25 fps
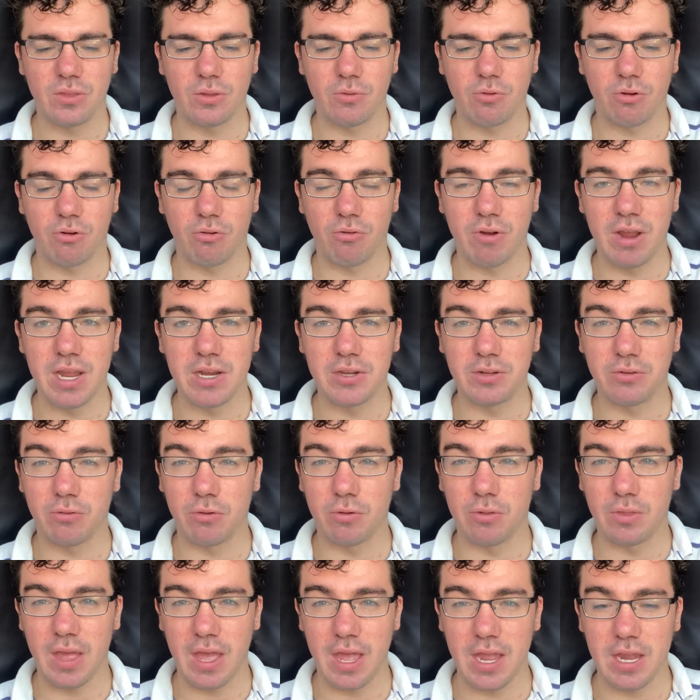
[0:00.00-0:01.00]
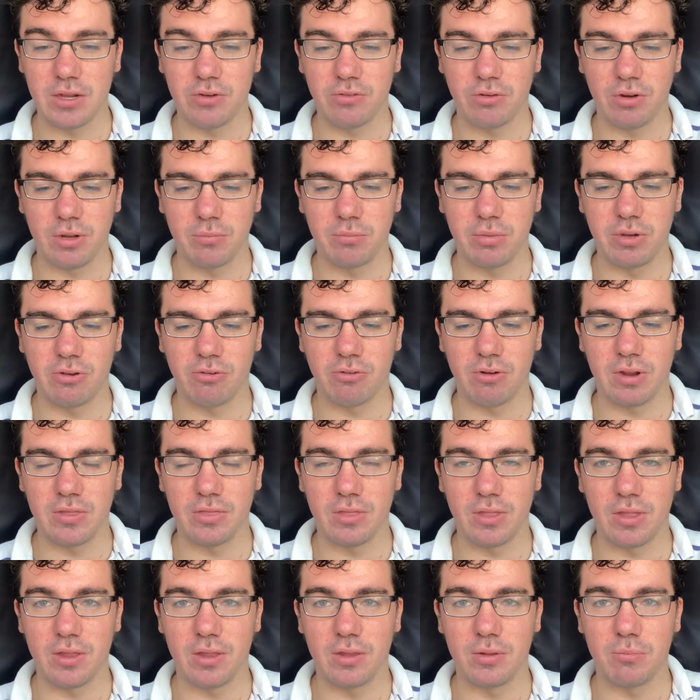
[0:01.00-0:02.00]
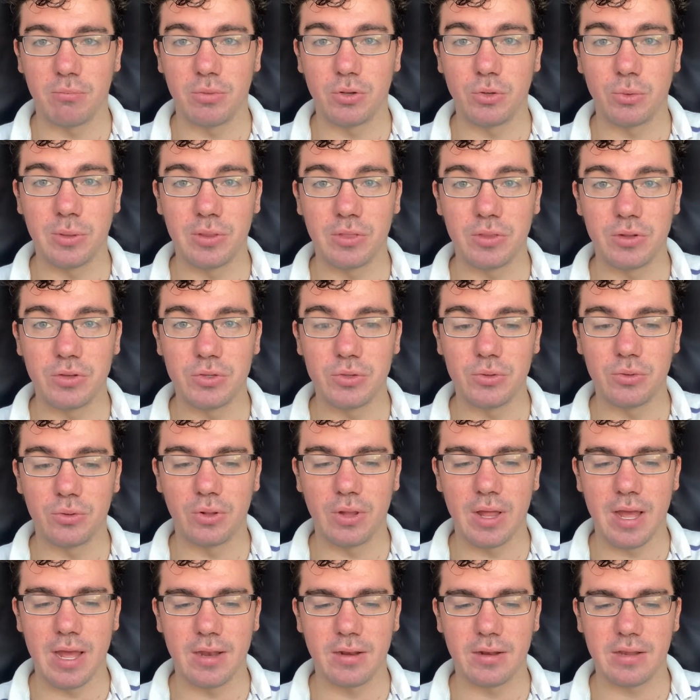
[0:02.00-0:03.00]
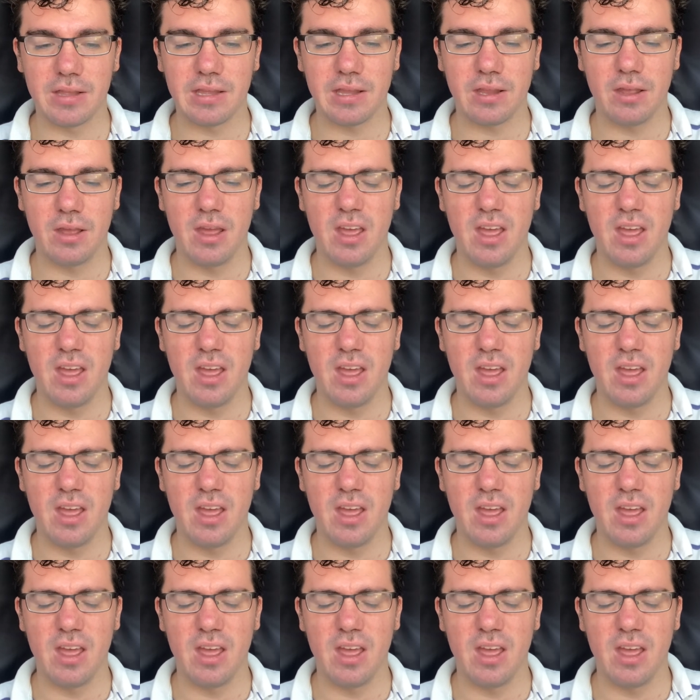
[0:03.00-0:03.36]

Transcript: Great grew the hatred between the two clans.